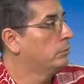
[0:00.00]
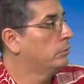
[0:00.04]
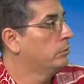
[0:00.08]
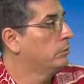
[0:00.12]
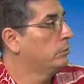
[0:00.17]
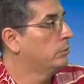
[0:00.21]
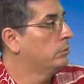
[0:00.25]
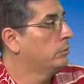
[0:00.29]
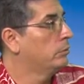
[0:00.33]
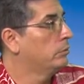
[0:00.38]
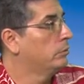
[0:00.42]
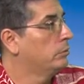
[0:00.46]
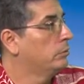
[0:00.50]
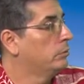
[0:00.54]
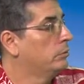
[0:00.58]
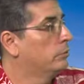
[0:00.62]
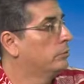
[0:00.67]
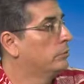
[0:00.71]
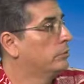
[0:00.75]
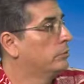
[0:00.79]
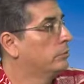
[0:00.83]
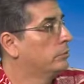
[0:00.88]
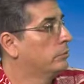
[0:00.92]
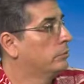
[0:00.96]

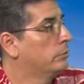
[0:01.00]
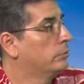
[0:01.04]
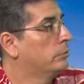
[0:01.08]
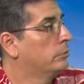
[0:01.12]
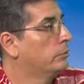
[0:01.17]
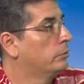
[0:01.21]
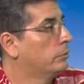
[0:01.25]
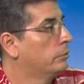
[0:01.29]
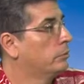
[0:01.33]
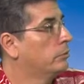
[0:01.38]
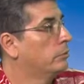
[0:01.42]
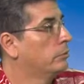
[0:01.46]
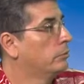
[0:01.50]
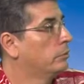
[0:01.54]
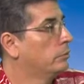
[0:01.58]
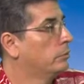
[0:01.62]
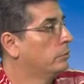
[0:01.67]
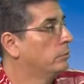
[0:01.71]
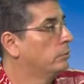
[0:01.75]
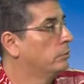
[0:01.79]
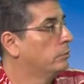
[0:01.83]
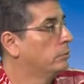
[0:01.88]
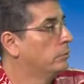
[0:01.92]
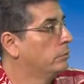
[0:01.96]

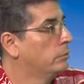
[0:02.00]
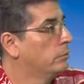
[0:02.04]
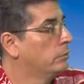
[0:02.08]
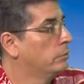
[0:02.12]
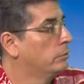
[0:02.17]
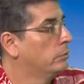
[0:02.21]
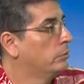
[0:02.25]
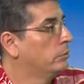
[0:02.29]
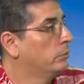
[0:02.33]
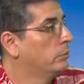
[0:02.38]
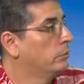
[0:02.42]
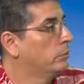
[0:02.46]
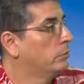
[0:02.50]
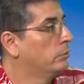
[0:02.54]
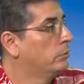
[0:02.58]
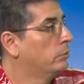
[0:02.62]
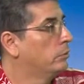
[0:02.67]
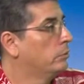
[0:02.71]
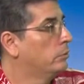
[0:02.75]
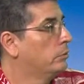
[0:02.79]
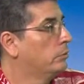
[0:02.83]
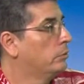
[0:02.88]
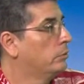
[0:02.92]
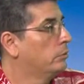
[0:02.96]

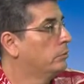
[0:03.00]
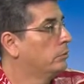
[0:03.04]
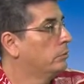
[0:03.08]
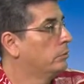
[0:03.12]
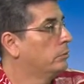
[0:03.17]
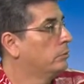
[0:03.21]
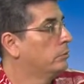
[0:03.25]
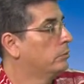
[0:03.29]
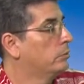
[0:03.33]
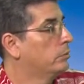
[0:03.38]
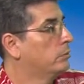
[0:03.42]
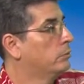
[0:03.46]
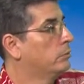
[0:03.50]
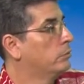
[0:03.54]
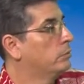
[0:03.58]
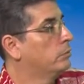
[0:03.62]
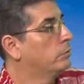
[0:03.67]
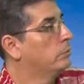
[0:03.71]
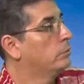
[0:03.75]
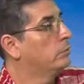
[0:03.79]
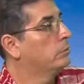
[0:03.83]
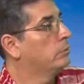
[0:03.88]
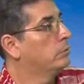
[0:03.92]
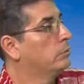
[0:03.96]

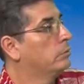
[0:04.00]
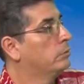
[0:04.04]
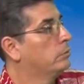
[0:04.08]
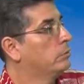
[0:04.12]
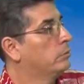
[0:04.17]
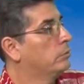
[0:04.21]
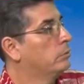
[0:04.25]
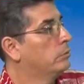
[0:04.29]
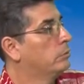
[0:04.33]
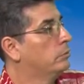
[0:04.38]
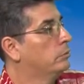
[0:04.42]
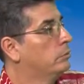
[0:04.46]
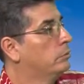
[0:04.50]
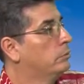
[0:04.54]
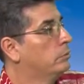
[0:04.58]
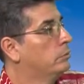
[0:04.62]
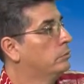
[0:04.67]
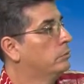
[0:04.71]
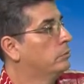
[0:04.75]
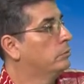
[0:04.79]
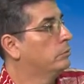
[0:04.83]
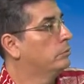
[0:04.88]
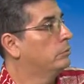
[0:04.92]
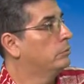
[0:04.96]

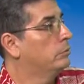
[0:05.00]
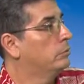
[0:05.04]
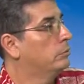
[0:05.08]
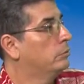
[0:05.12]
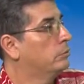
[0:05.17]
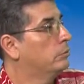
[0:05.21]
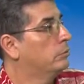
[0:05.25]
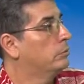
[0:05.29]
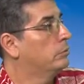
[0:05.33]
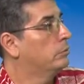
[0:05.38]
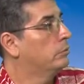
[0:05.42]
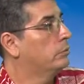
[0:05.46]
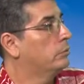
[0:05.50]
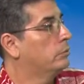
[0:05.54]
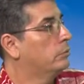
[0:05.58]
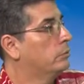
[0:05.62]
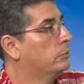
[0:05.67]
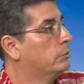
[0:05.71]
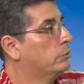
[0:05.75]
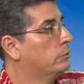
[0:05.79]
This person isn't speaking.